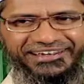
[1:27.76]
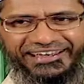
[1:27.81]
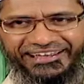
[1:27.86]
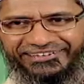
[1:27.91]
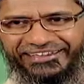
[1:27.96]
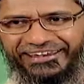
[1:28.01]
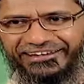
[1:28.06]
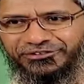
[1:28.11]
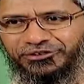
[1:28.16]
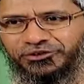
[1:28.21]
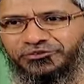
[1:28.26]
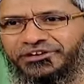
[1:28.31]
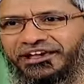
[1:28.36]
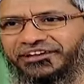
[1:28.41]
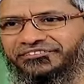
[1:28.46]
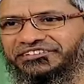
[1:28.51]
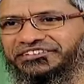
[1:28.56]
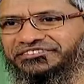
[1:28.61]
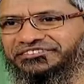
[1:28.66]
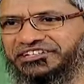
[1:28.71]
And that's how we
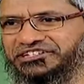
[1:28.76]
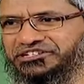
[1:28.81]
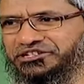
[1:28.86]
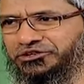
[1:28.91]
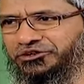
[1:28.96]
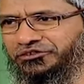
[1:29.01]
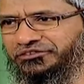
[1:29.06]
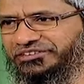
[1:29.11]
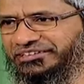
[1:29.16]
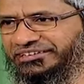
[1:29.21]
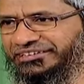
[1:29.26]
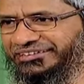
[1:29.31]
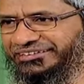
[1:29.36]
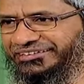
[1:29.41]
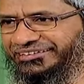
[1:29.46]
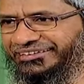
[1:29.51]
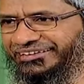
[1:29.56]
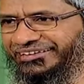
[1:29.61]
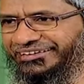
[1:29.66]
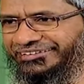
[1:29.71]
have This session of the
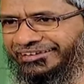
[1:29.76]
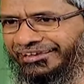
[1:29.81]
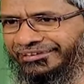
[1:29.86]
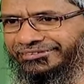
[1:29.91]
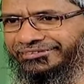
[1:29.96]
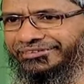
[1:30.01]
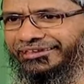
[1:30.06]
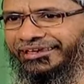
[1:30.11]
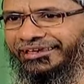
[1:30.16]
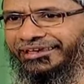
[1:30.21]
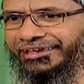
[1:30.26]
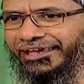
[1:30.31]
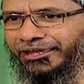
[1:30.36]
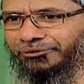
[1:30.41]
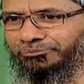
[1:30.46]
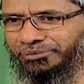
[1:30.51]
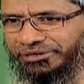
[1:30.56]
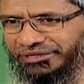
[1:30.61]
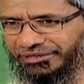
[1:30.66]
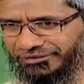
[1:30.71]
10th A
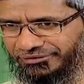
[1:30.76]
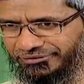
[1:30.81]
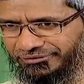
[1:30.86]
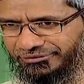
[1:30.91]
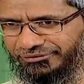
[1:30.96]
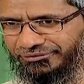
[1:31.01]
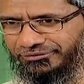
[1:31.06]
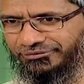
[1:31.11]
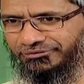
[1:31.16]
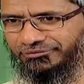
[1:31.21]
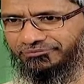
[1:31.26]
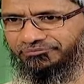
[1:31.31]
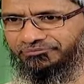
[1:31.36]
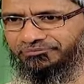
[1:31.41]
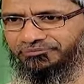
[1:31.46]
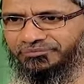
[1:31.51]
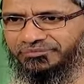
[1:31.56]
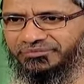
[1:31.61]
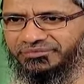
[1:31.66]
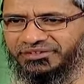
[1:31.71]
and B,
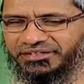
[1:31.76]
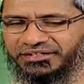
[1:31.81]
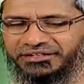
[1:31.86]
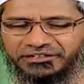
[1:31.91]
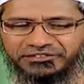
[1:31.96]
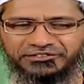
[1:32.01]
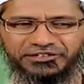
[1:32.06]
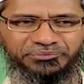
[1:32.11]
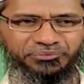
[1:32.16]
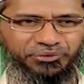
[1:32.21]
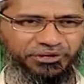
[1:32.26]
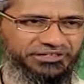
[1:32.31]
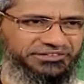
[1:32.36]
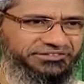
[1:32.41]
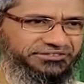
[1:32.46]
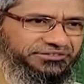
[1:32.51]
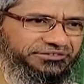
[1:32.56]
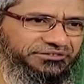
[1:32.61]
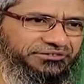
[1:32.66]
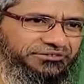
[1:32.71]
the girls and
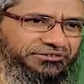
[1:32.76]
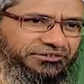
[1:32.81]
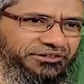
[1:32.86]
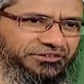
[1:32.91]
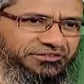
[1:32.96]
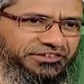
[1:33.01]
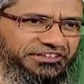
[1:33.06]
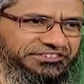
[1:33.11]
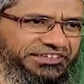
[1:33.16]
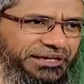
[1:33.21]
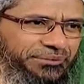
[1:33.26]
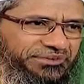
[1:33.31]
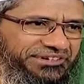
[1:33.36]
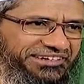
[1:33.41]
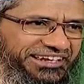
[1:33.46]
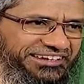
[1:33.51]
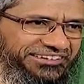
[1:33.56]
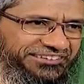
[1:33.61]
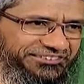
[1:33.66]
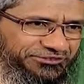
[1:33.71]
boys of the Islamic
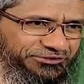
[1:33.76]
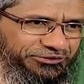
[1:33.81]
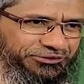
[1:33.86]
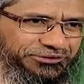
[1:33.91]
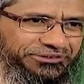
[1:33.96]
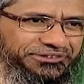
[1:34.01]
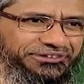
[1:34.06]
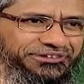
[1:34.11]
International School.